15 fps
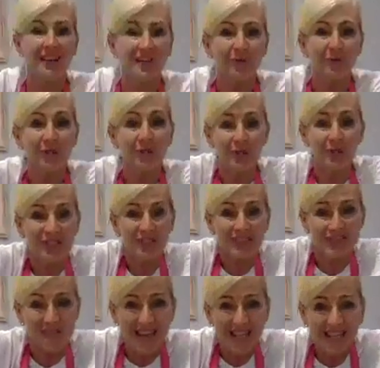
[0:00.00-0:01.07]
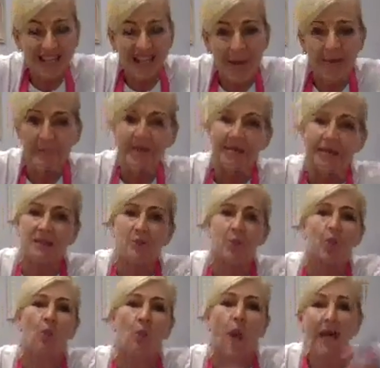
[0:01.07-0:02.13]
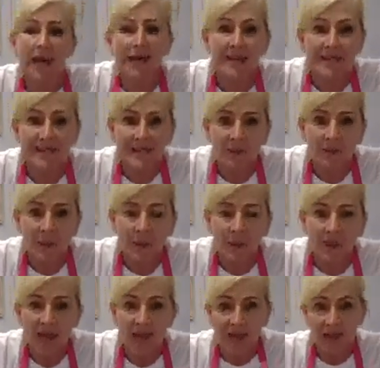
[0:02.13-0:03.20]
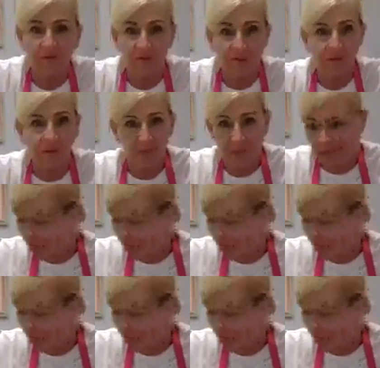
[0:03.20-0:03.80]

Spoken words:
going to reduce the mess. It's way easier to pull out after it